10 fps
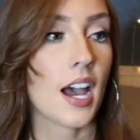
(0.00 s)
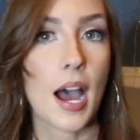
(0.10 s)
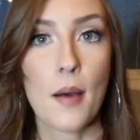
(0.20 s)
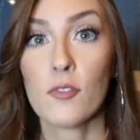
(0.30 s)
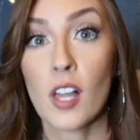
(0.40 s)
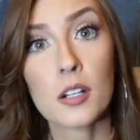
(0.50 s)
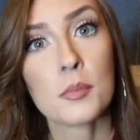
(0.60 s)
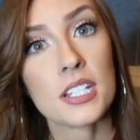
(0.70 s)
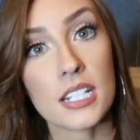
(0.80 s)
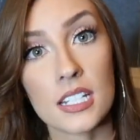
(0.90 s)

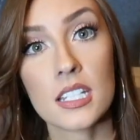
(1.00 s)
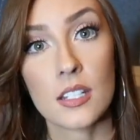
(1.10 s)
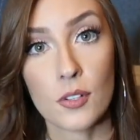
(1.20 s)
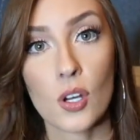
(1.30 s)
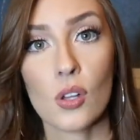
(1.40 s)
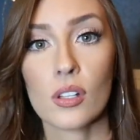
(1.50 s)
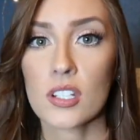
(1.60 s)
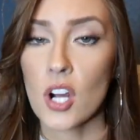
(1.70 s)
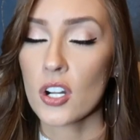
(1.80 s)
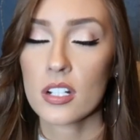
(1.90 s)
Vlogmas is difficult.
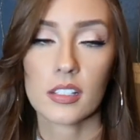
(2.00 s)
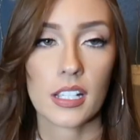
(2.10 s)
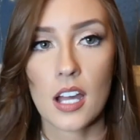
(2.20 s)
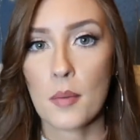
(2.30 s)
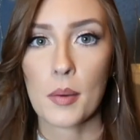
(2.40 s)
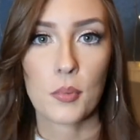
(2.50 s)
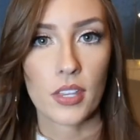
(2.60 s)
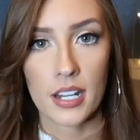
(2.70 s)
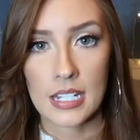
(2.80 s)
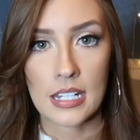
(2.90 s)
It's hard to like come up
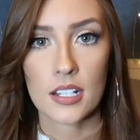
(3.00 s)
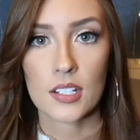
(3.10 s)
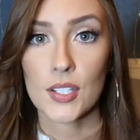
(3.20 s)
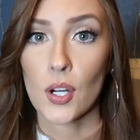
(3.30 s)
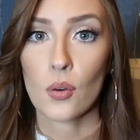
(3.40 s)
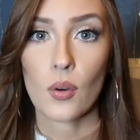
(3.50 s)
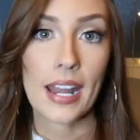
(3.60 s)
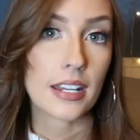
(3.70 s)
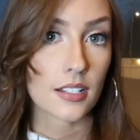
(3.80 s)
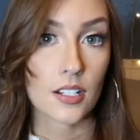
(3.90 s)
with ideas, so
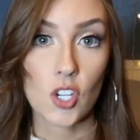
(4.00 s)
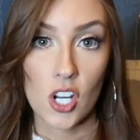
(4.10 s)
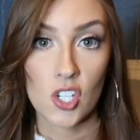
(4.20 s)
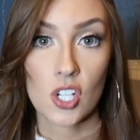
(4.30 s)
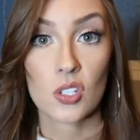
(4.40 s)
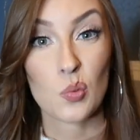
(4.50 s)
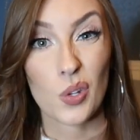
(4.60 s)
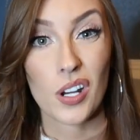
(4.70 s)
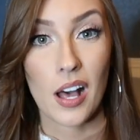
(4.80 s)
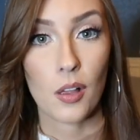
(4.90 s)
any suggestions
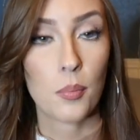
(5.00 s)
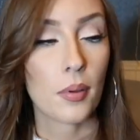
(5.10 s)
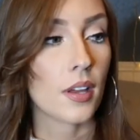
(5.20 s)
would help.